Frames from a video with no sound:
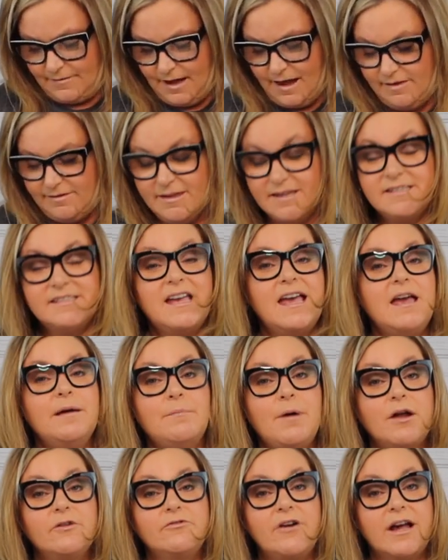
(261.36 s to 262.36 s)
And this
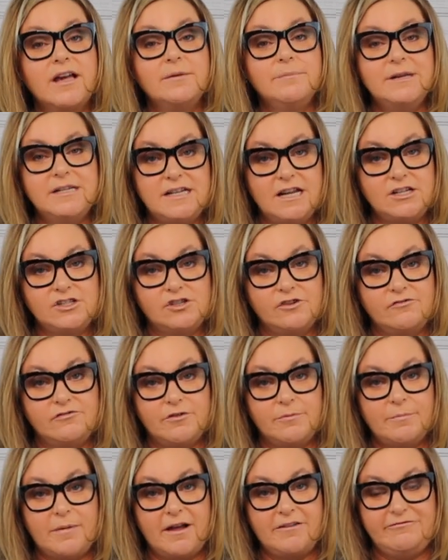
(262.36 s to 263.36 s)
came on recommendation
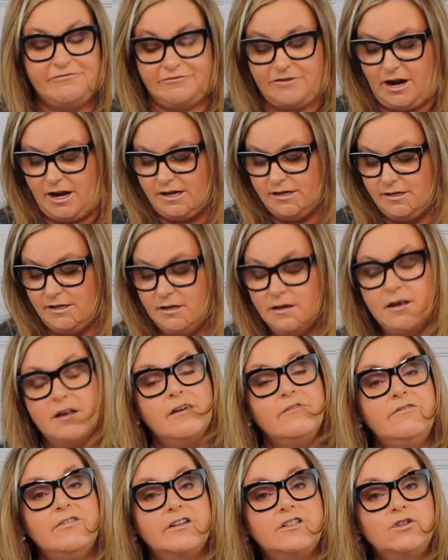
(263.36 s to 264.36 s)
from my friend
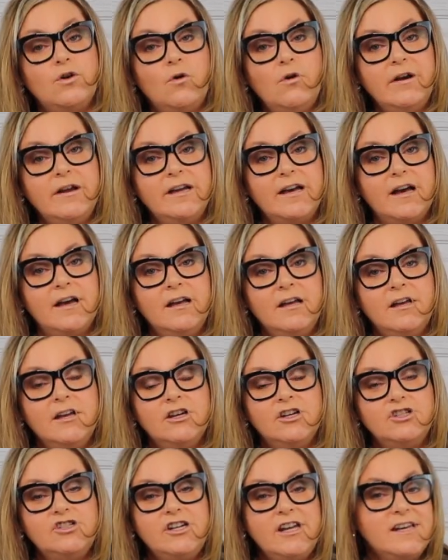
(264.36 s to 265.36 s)
Victoria.
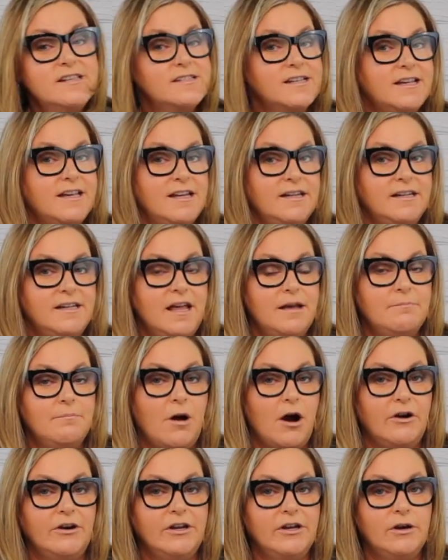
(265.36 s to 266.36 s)
She has a kitten named
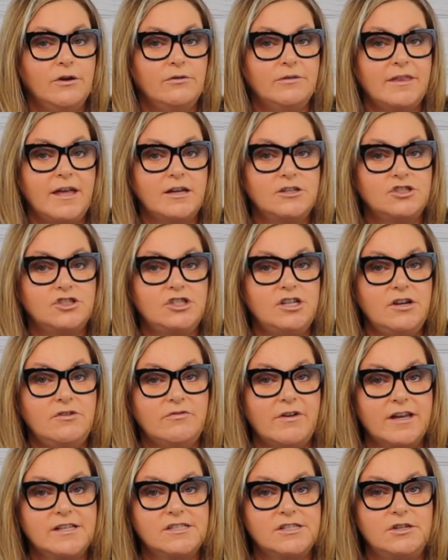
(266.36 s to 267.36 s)
Mario that she
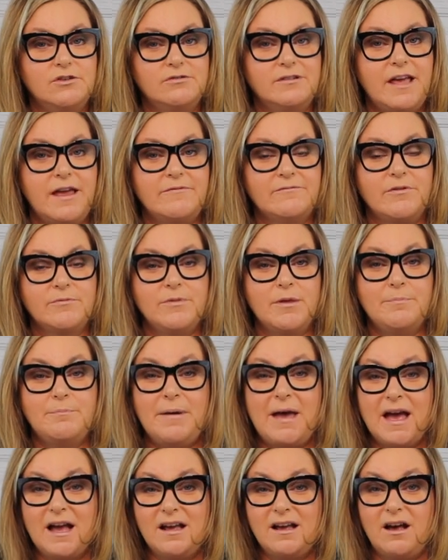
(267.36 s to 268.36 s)
rescued, came from the
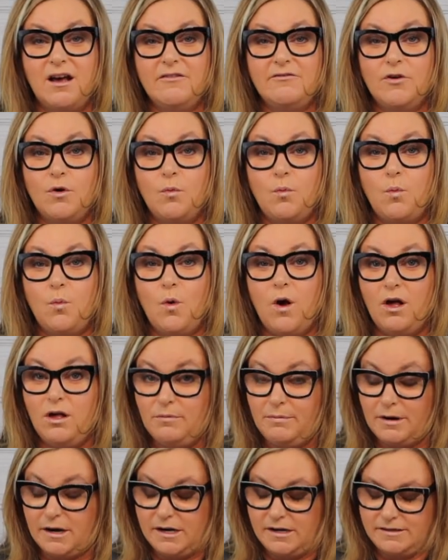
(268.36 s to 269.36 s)
back of a
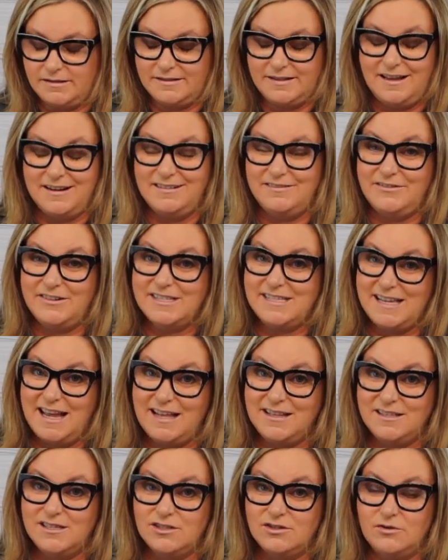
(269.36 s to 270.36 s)
Walmart. It's kind of a
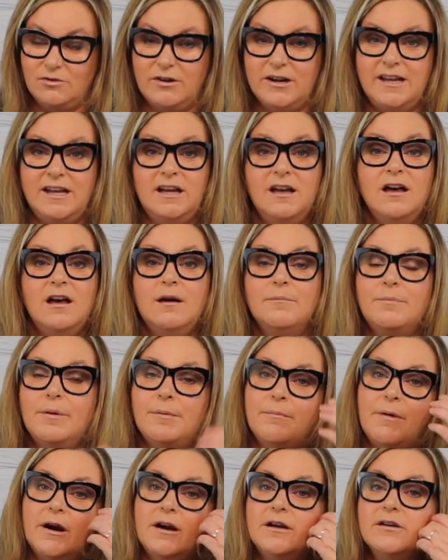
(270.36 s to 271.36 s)
sad story,
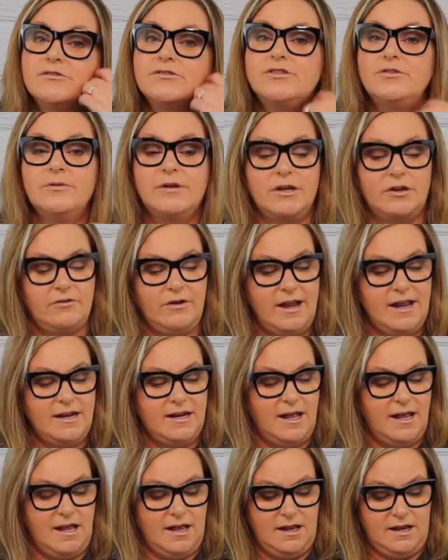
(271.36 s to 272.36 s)
but Mario's doing
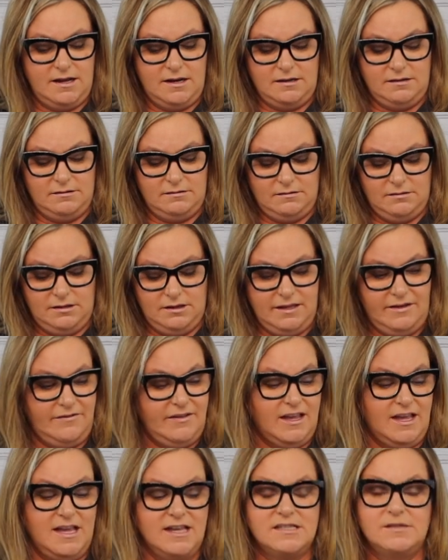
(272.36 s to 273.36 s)
great and
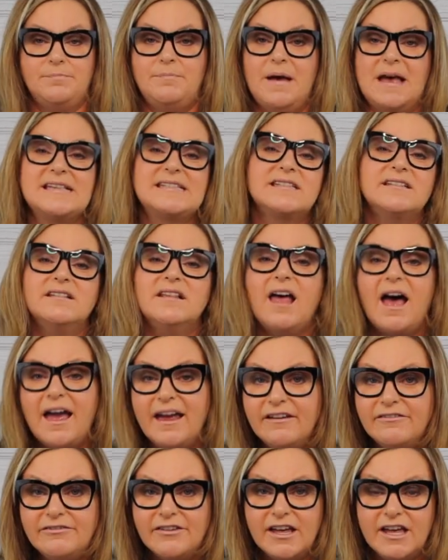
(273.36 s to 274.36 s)
living his best
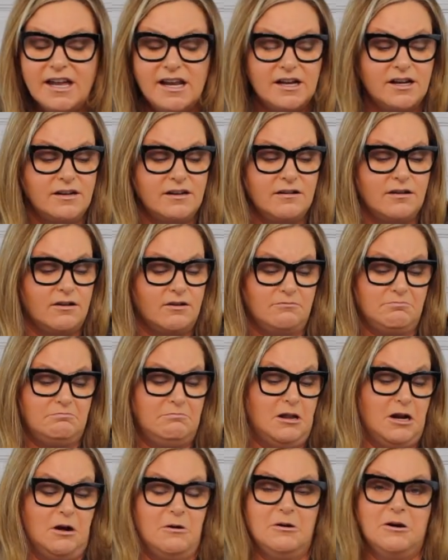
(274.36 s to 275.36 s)
life in,
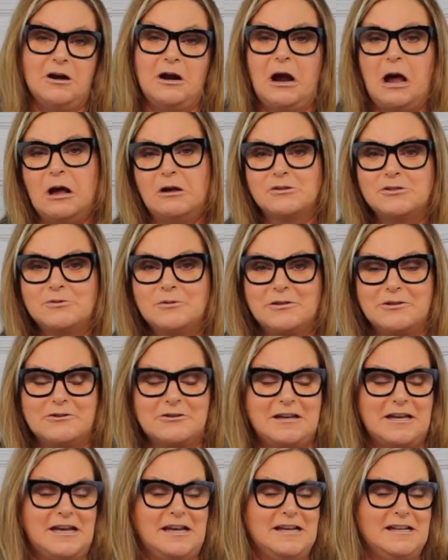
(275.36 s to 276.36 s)
you know, her house with her
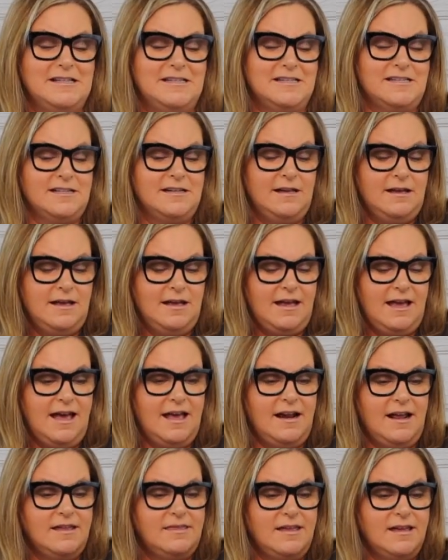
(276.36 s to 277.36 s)
kids.
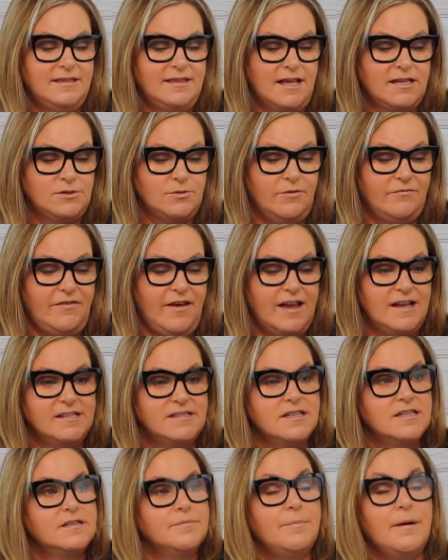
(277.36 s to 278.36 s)
And I think that's what
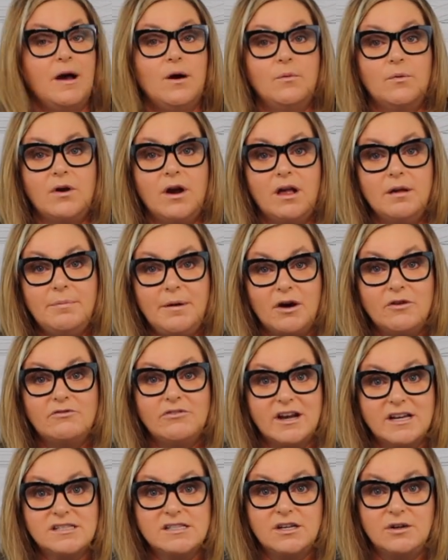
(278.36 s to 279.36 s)
Vegas is about. We're all about
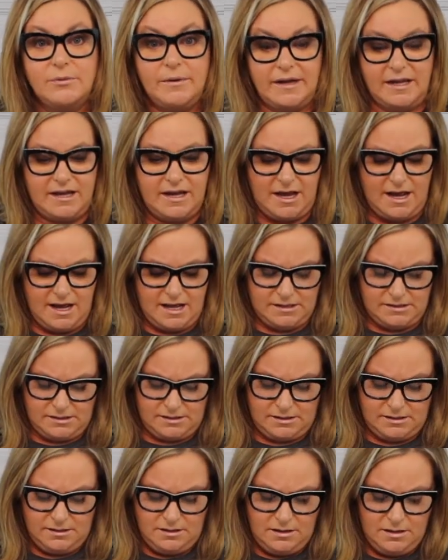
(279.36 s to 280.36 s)
rescuing
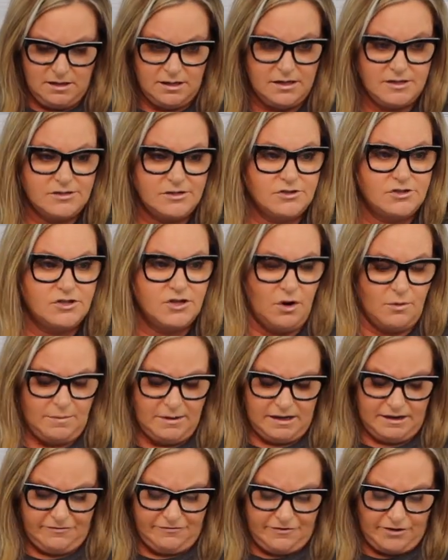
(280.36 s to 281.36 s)
cats because there's so
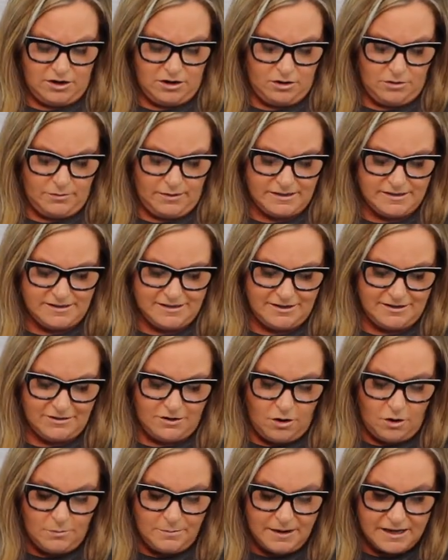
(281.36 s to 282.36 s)
many feral ones
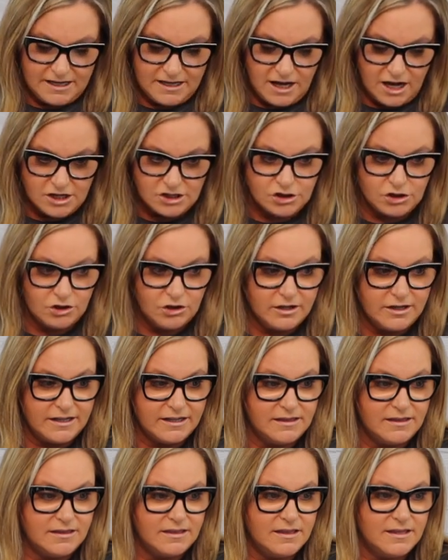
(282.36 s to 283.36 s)
here. Oh my gosh, look
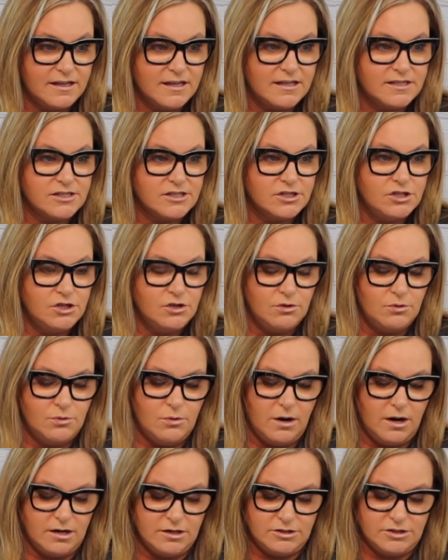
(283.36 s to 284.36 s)
at this.
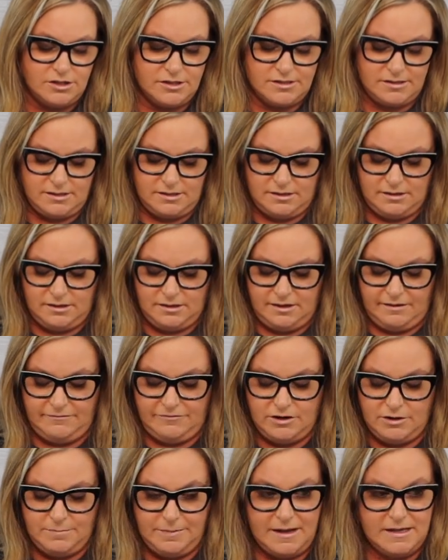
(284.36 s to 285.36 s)
You are just gonna
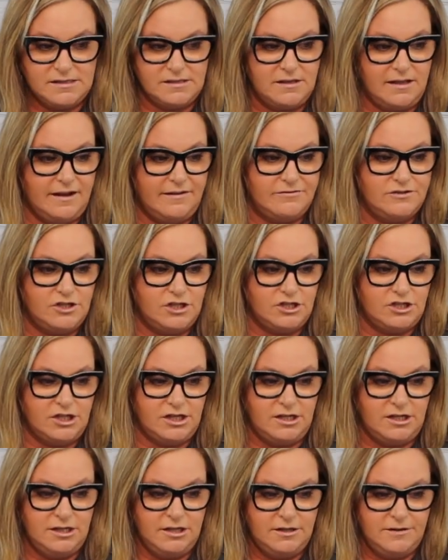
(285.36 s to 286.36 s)
live your best life,
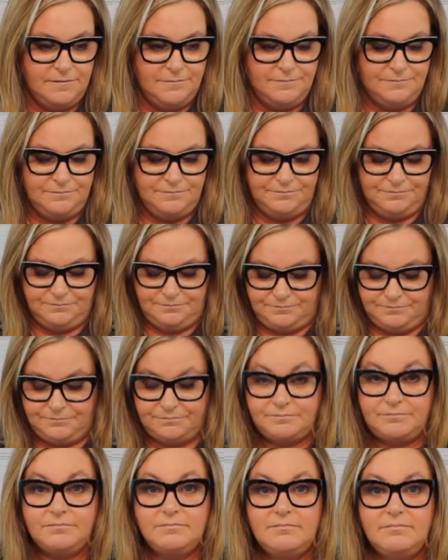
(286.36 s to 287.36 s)
Gigi.
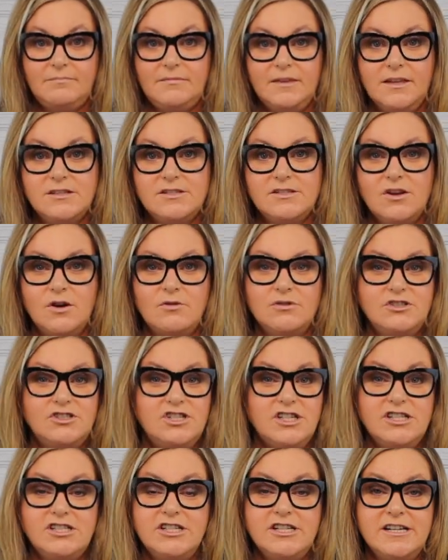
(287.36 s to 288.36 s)
So
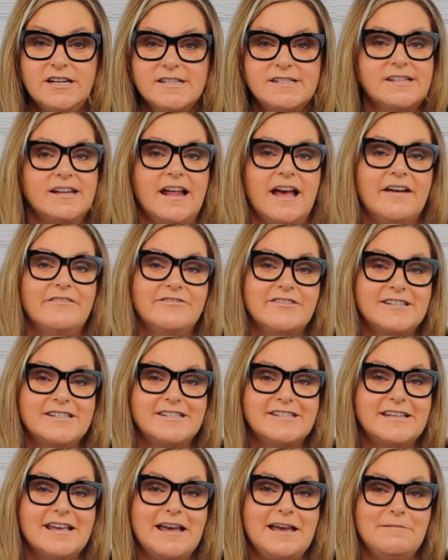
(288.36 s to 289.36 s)
Gigi doesn't have the
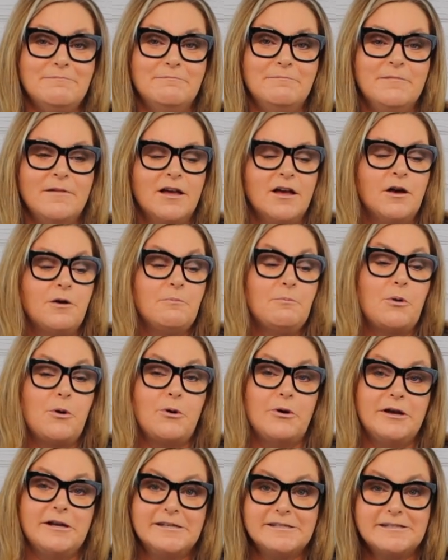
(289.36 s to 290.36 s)
same
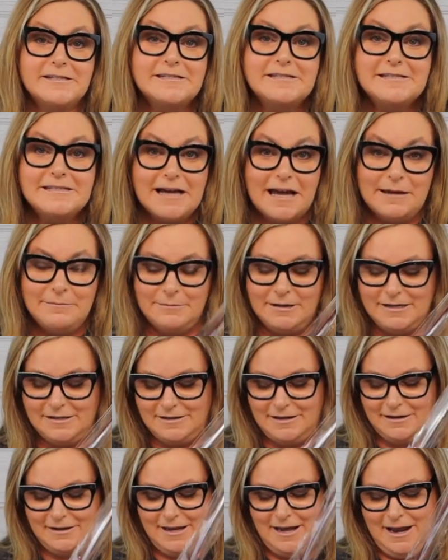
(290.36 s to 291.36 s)
poise as
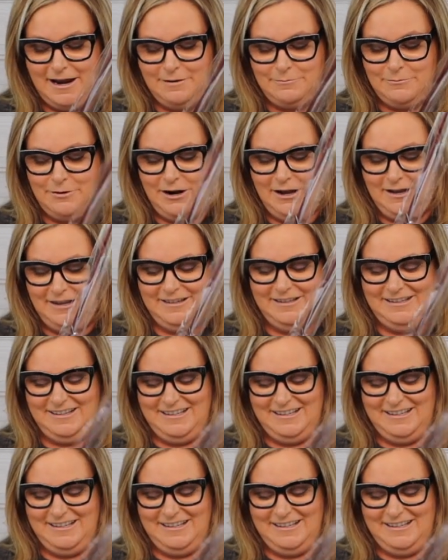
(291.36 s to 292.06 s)
Diamond on camera.